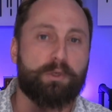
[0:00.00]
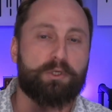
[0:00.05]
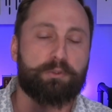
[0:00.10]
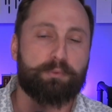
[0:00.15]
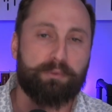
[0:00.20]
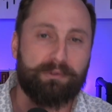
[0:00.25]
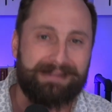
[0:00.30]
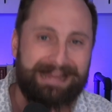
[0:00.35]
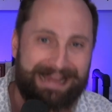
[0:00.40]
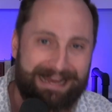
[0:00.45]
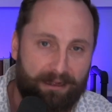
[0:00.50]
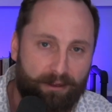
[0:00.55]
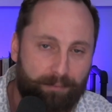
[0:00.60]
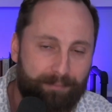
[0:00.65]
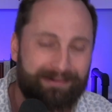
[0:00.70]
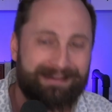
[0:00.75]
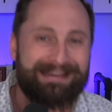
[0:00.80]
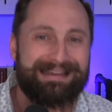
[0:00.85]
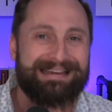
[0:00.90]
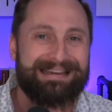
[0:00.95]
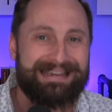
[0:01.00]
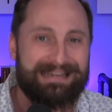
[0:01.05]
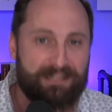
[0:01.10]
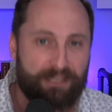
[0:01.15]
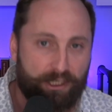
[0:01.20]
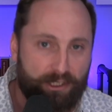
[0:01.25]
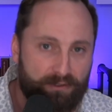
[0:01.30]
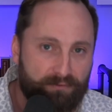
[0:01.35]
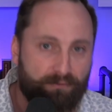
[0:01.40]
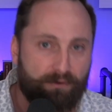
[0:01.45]
which will help
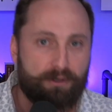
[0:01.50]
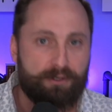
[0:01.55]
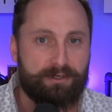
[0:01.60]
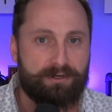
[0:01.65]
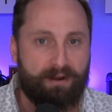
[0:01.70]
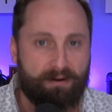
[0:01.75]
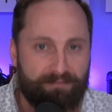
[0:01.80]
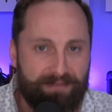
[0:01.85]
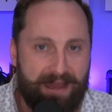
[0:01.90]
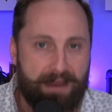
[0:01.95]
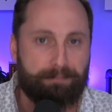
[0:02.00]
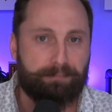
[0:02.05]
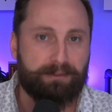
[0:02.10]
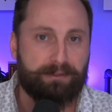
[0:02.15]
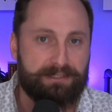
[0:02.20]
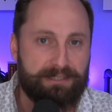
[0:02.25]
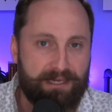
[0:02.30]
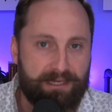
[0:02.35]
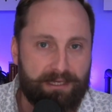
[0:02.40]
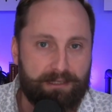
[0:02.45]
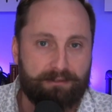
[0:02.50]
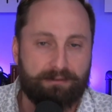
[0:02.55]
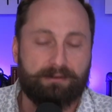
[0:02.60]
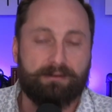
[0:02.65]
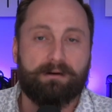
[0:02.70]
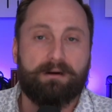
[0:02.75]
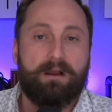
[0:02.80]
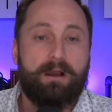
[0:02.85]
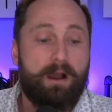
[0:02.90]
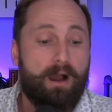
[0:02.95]
in the conversion of that
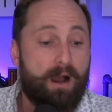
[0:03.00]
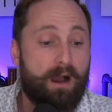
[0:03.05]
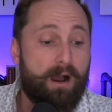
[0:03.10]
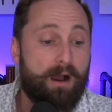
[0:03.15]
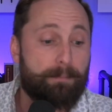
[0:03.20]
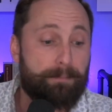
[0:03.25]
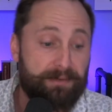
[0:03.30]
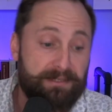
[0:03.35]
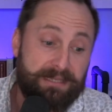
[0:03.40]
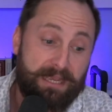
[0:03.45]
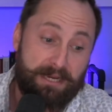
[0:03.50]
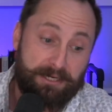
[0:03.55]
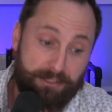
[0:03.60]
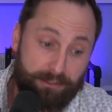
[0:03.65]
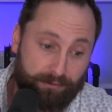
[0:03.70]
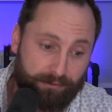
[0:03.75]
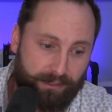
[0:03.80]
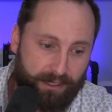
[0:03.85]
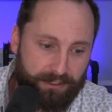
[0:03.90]
particular uh, potential